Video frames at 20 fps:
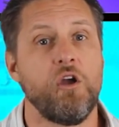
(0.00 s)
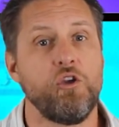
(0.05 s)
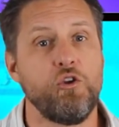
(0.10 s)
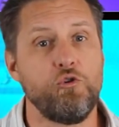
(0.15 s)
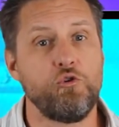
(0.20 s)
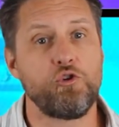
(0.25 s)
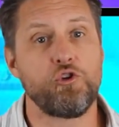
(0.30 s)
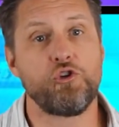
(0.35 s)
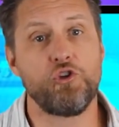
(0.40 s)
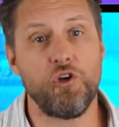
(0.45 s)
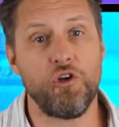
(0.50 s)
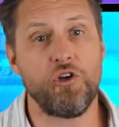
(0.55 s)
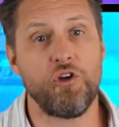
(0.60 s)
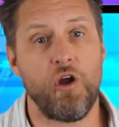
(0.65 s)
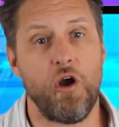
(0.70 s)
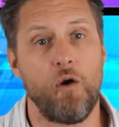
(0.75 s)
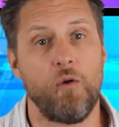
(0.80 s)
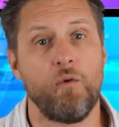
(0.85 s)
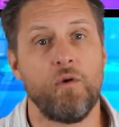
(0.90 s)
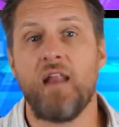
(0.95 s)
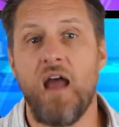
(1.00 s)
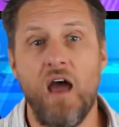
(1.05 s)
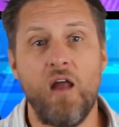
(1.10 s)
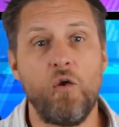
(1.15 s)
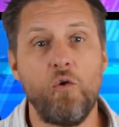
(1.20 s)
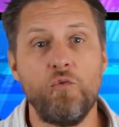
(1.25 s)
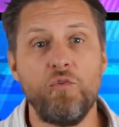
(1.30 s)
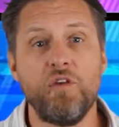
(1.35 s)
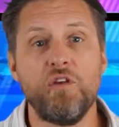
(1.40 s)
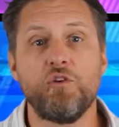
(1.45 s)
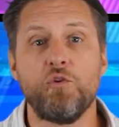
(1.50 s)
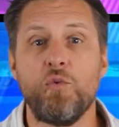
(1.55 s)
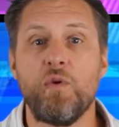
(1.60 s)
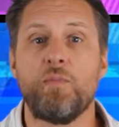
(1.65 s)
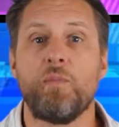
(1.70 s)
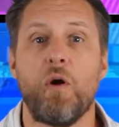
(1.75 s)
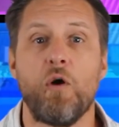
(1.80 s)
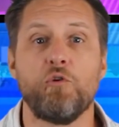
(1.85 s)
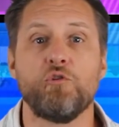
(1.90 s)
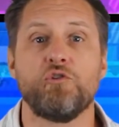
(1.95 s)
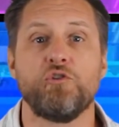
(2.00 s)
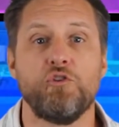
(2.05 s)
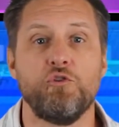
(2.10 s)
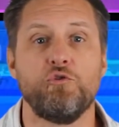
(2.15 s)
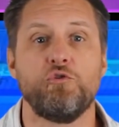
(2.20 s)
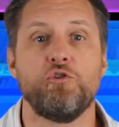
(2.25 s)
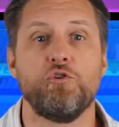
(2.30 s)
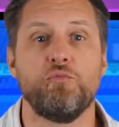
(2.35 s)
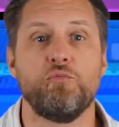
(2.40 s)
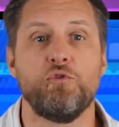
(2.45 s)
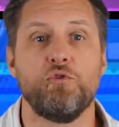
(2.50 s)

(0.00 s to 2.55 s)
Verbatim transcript: you should know not only do we post YouTube